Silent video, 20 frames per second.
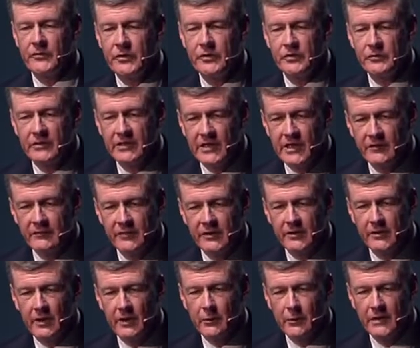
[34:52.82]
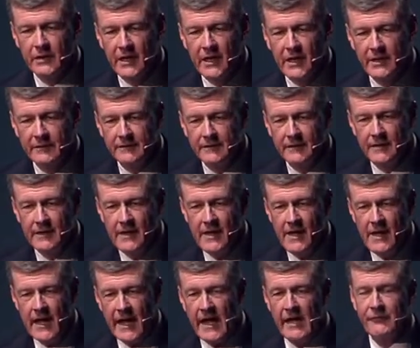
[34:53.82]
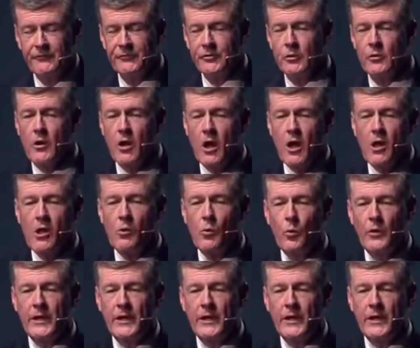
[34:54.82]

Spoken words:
of the new covenant, are we not? After all,